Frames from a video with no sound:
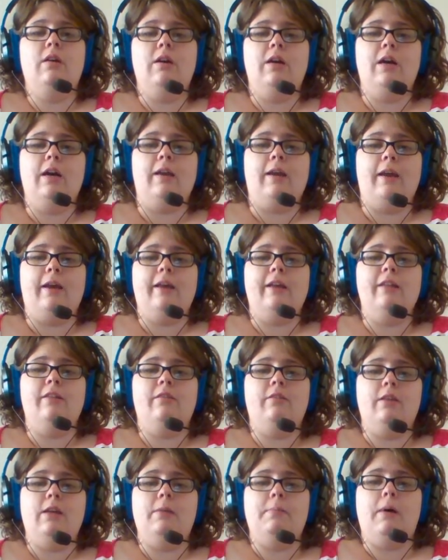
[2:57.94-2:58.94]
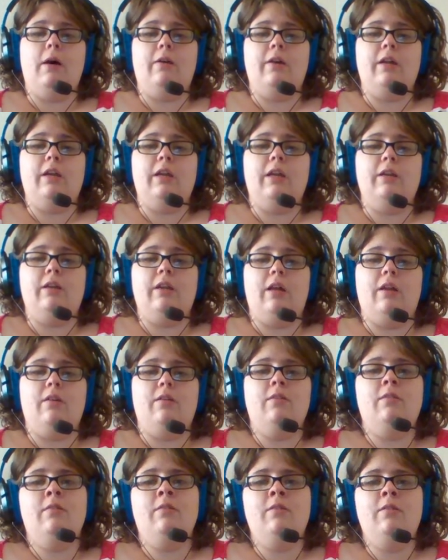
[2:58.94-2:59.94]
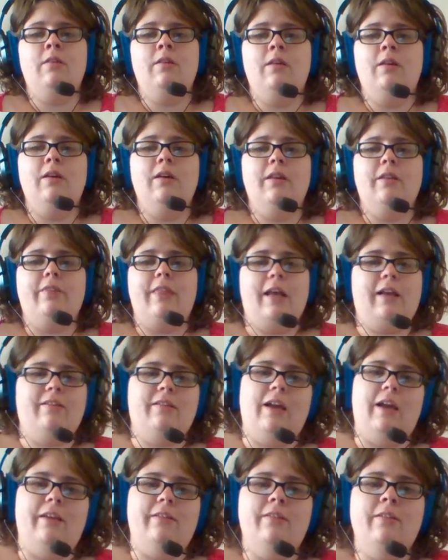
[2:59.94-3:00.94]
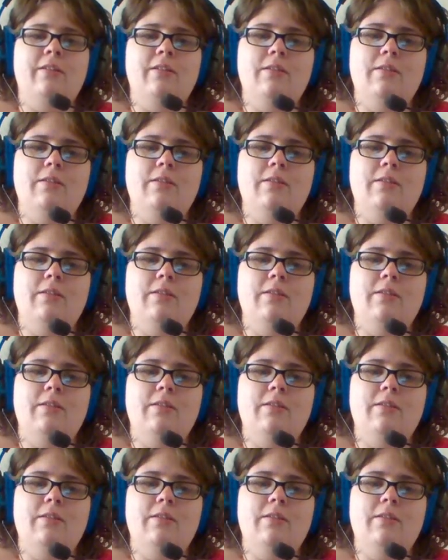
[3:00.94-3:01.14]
and I can see about getting it done. Thanks, guys.